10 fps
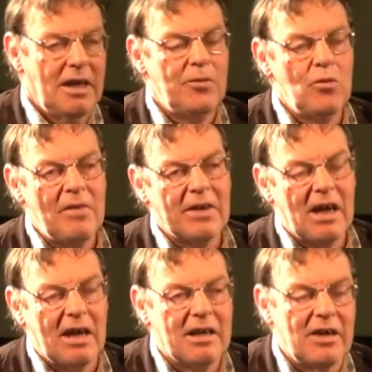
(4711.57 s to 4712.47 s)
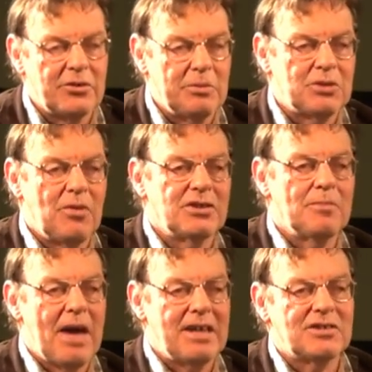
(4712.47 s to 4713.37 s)
If you have a country which runs
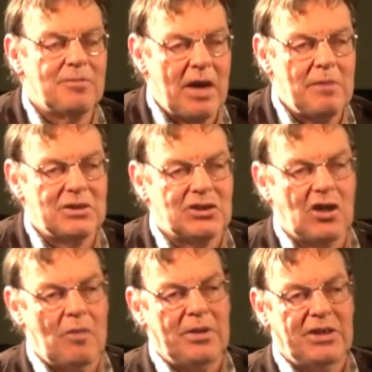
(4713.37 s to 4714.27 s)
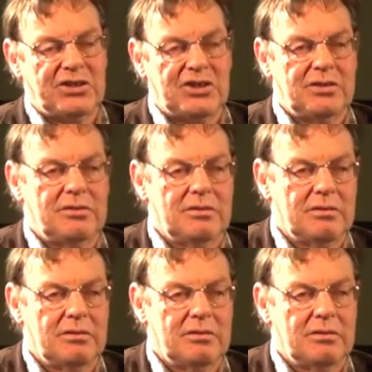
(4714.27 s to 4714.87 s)
a balance of payment surplus